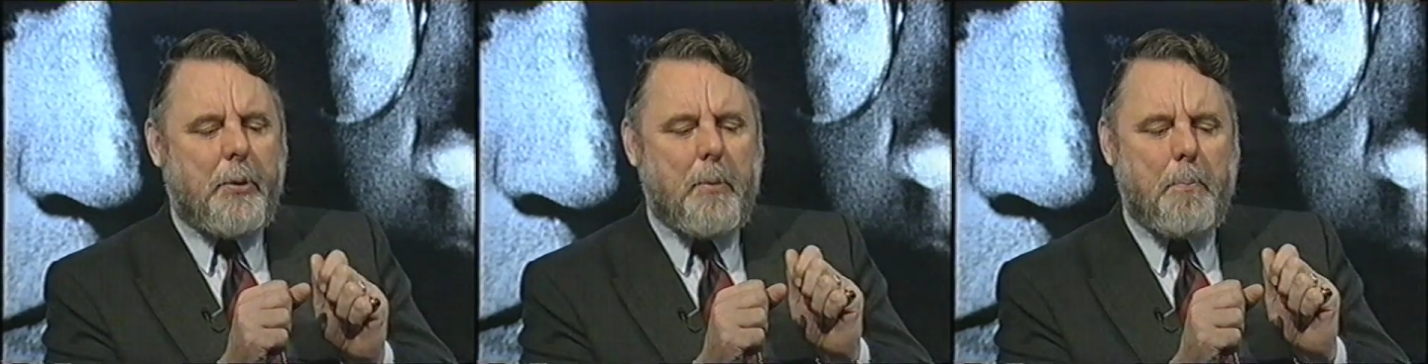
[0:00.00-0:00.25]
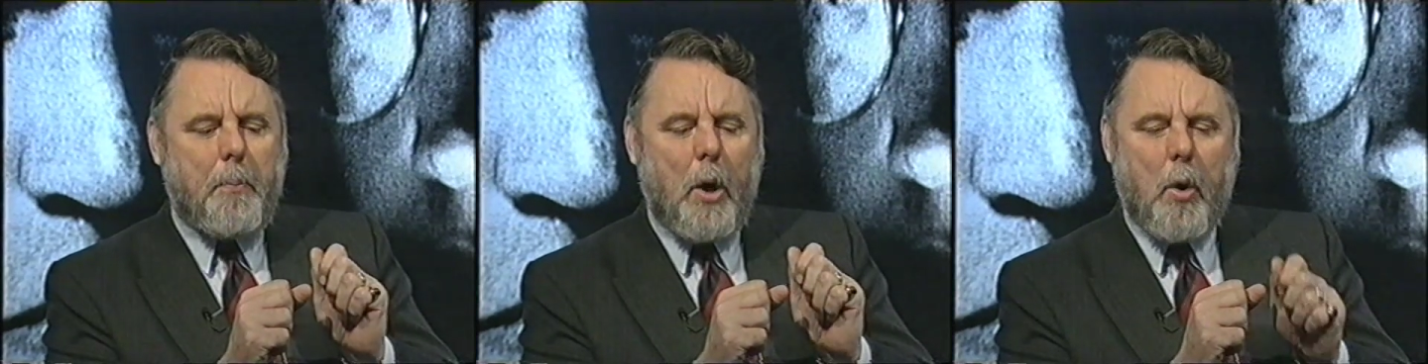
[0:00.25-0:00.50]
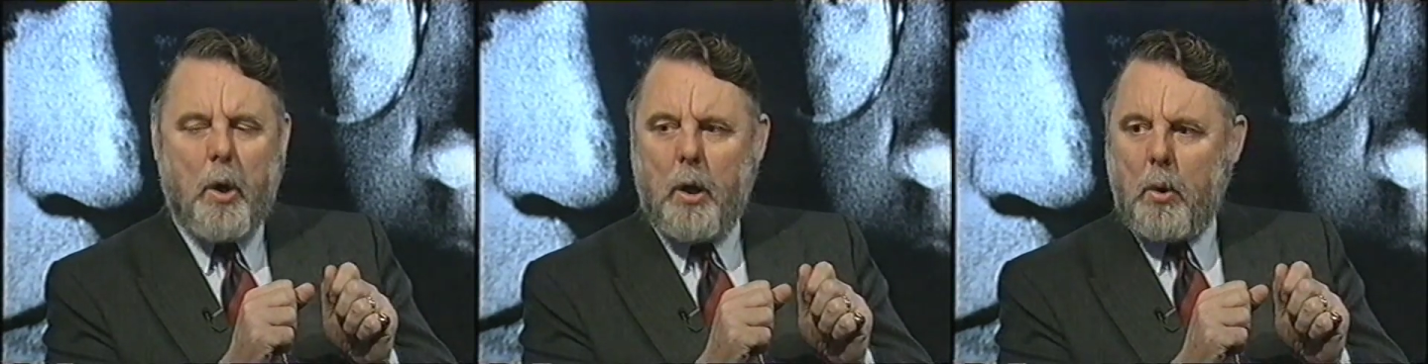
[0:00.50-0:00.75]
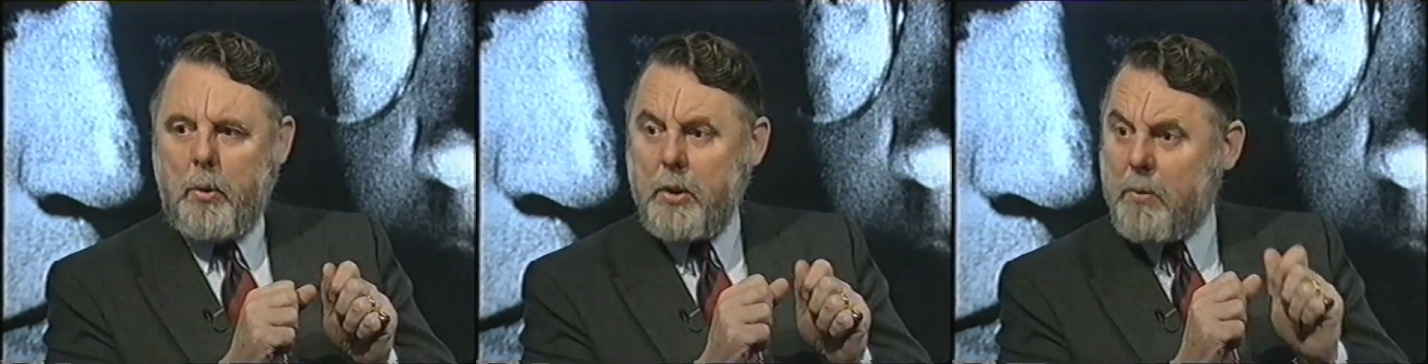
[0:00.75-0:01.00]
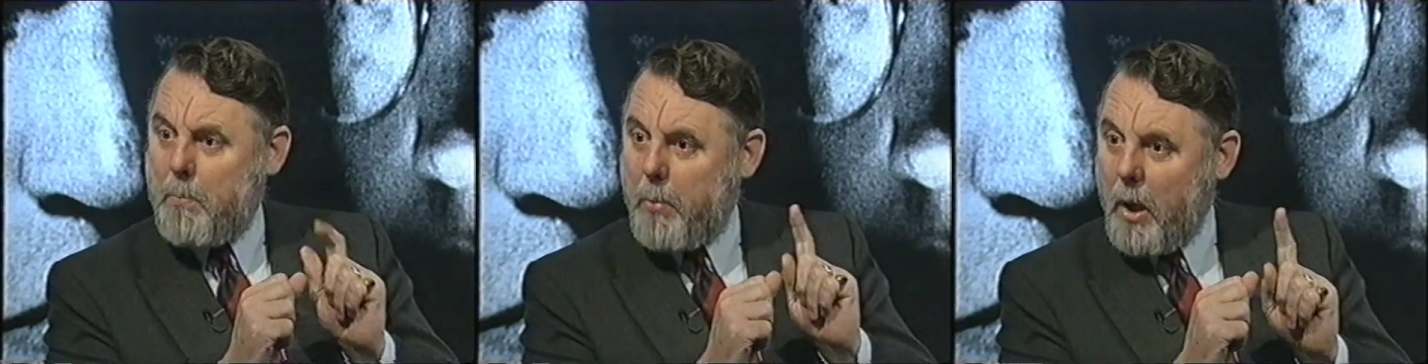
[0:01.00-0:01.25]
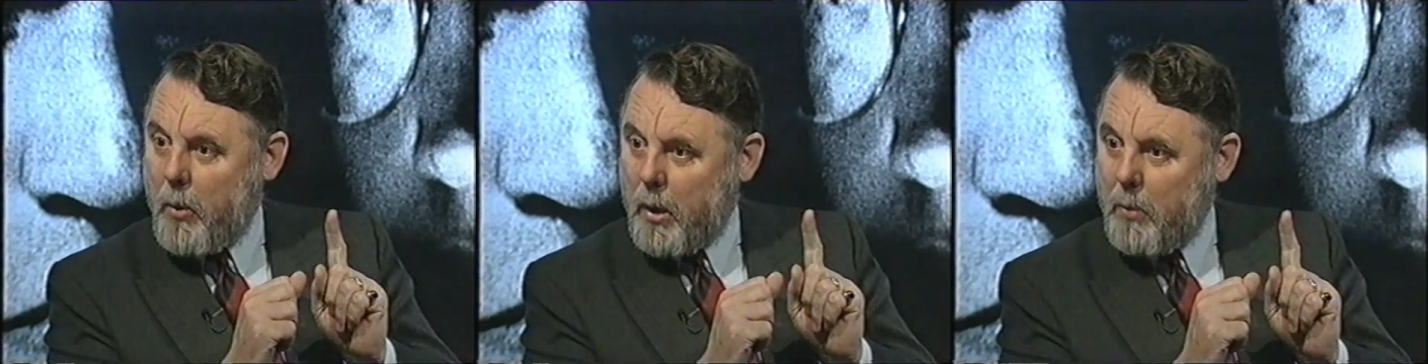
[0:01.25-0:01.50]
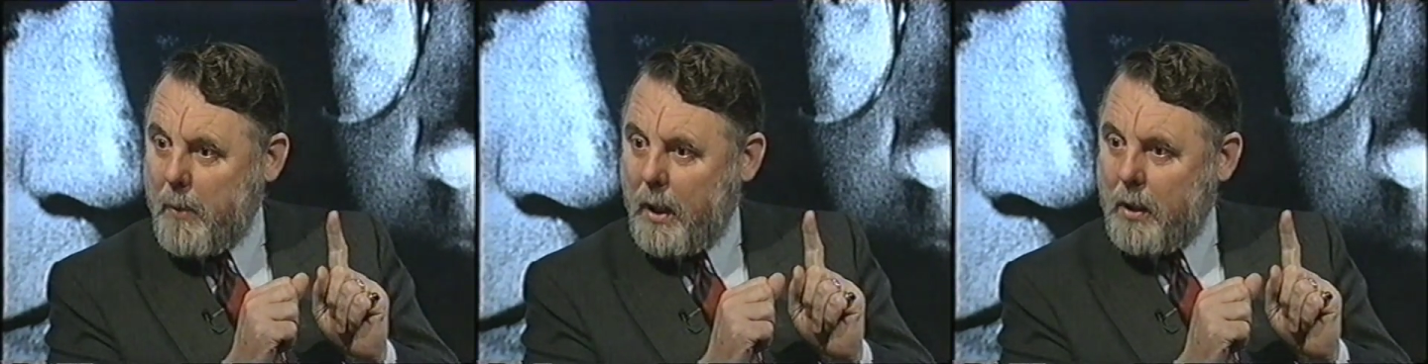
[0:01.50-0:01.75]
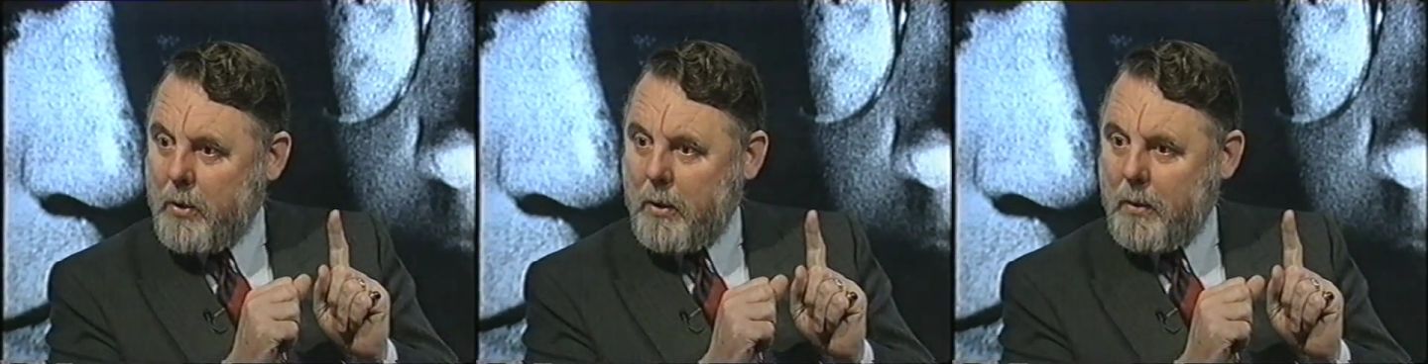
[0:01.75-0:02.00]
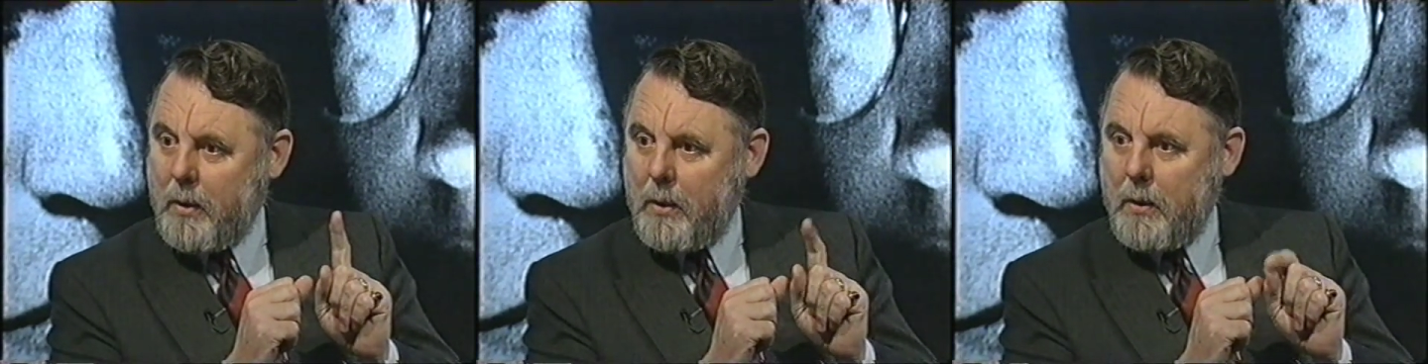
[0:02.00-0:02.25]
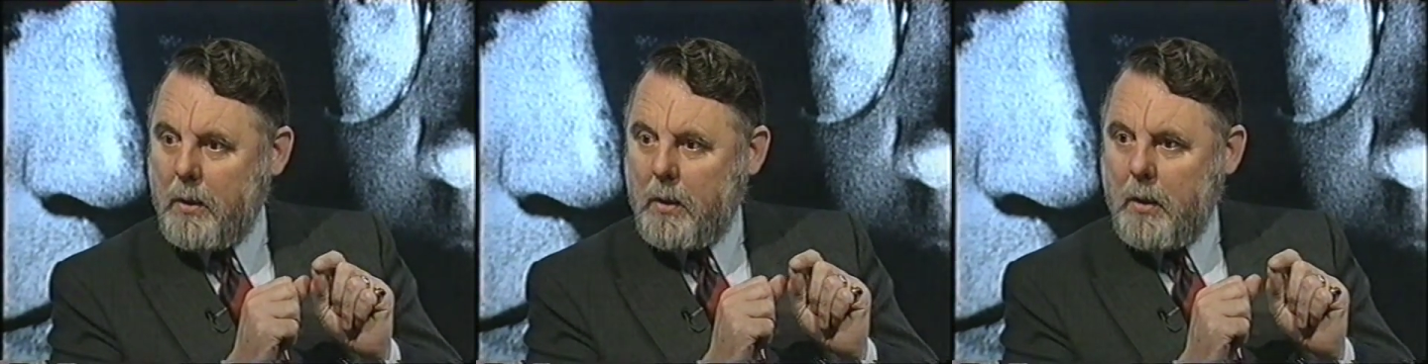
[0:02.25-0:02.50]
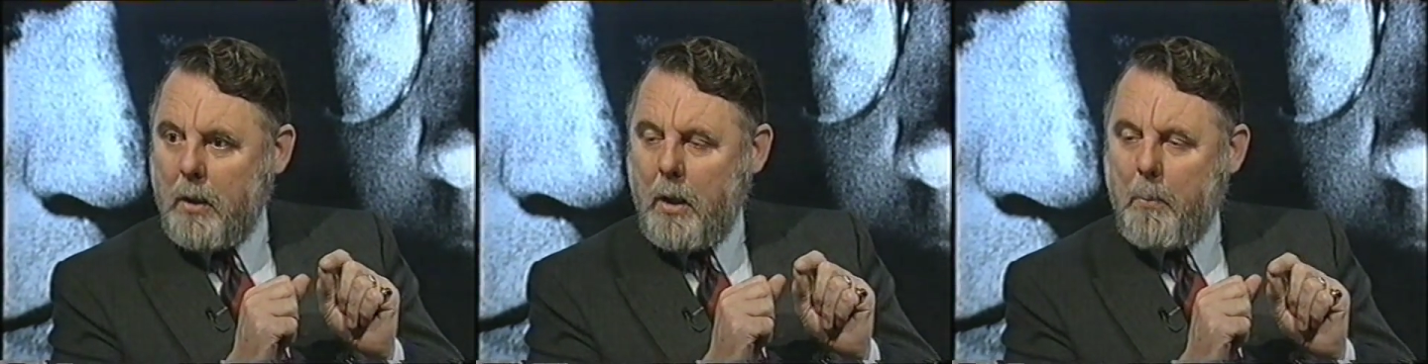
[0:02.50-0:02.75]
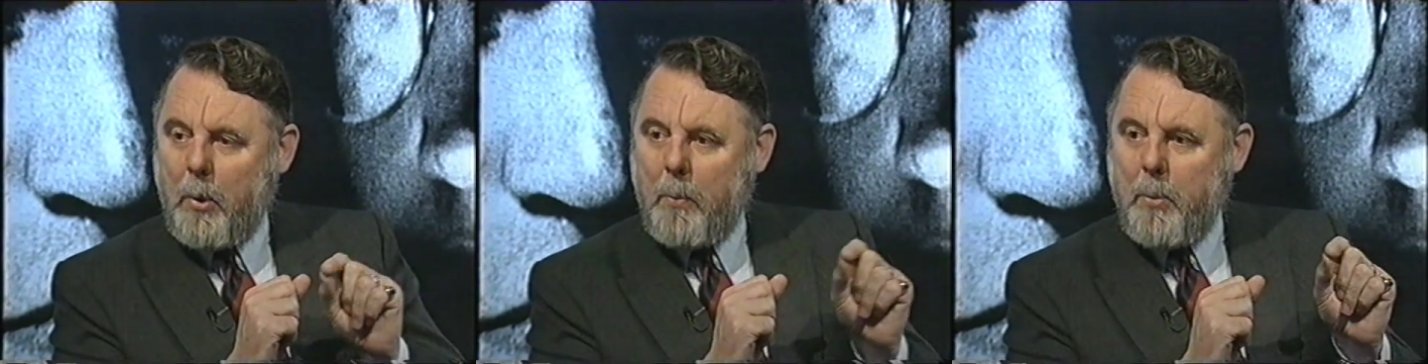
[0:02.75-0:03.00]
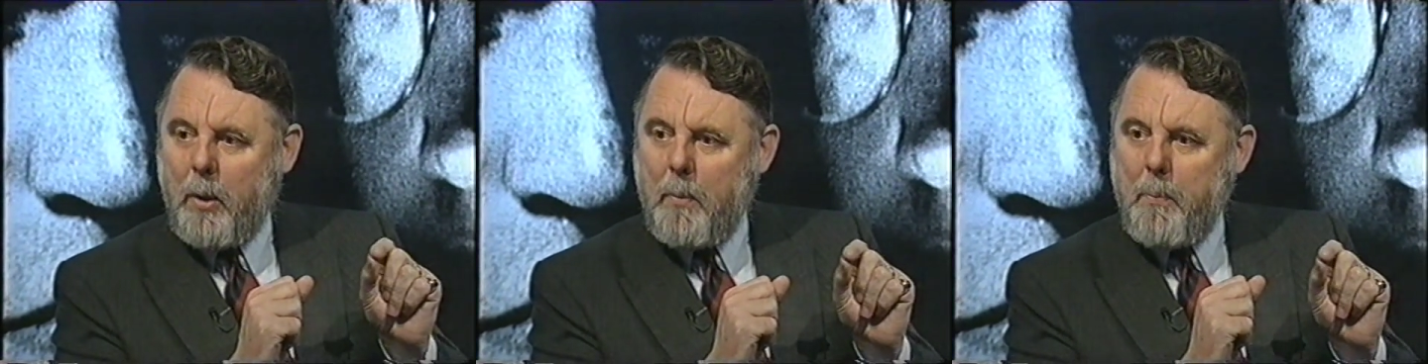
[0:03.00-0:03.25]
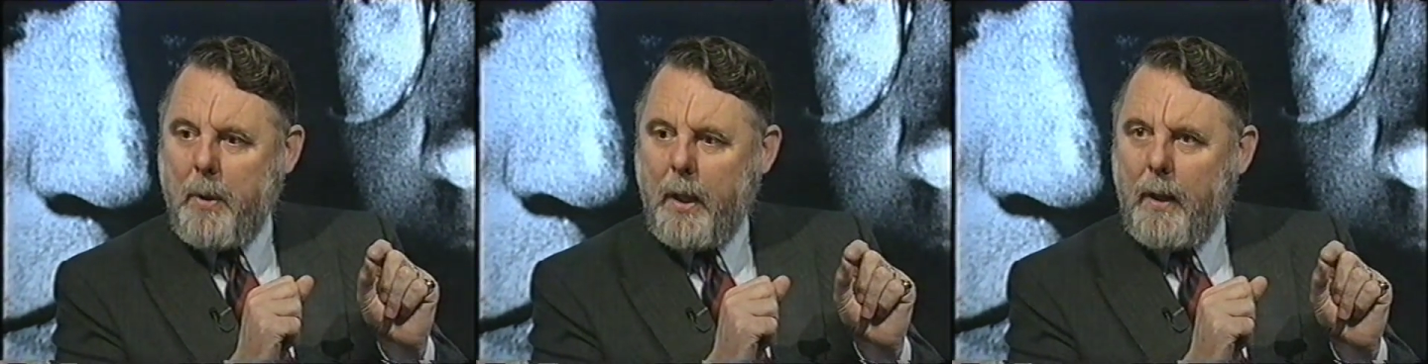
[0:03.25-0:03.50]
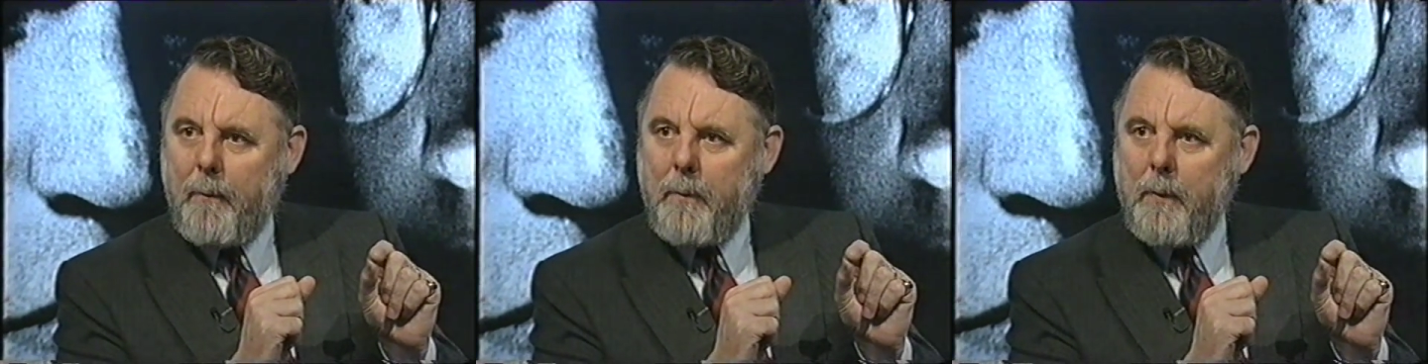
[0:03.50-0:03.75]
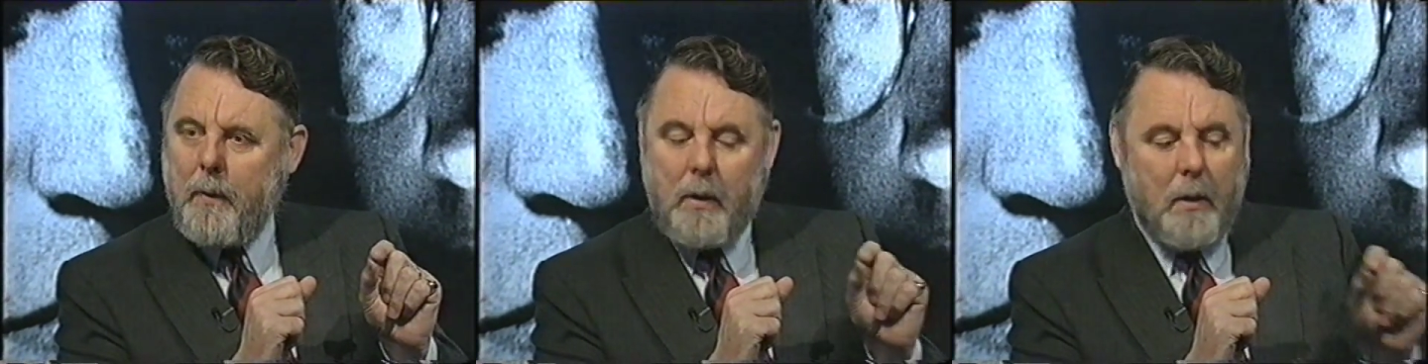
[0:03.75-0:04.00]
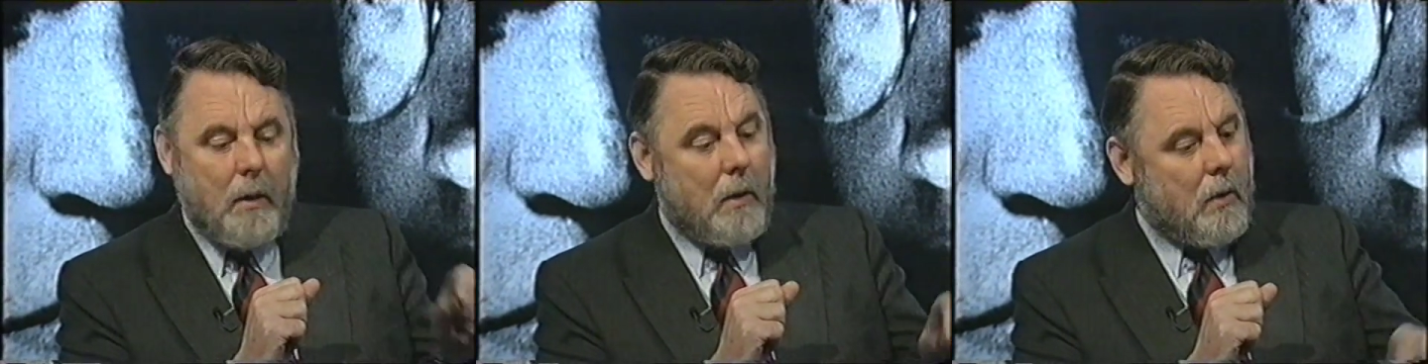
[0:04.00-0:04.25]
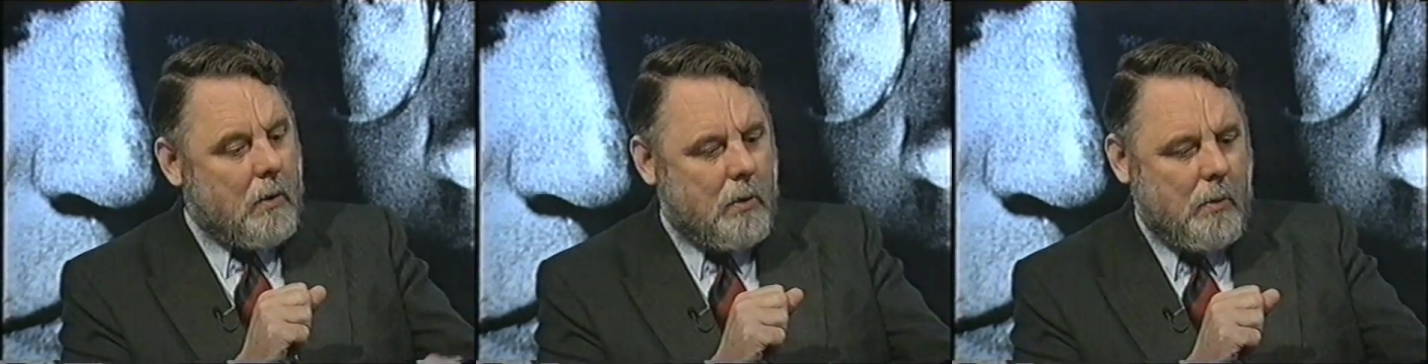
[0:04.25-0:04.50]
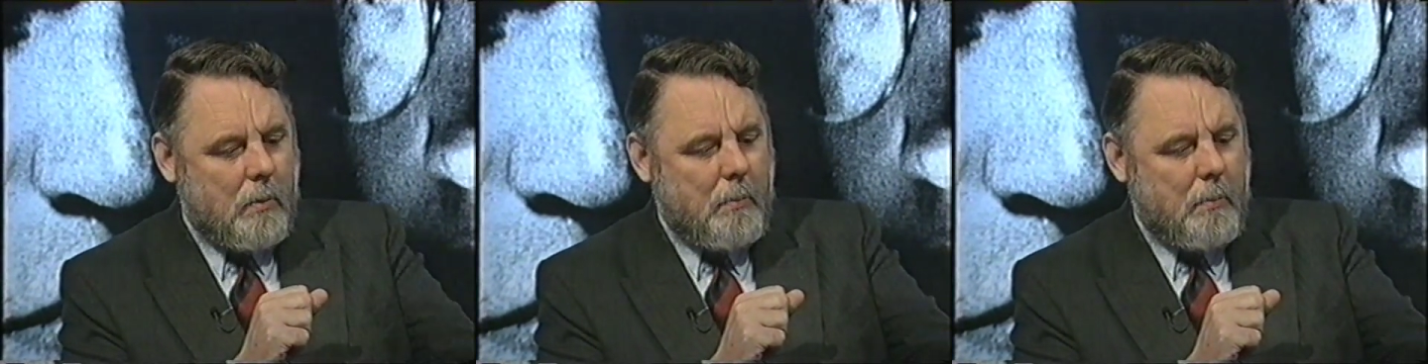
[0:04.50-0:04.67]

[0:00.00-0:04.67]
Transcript: to borrow, just borrow, mind you, a ballpoint pen to